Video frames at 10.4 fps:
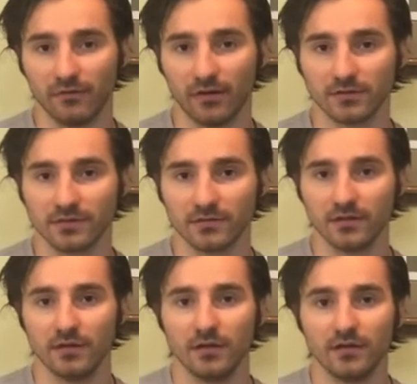routes.
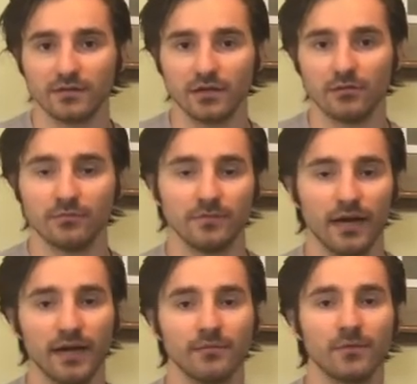So
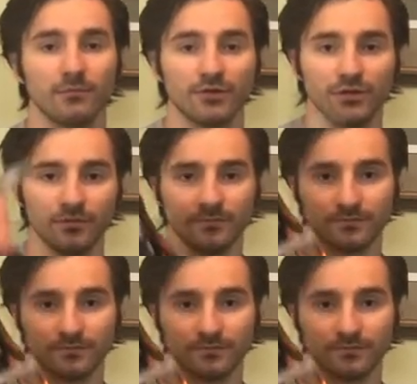item number 2,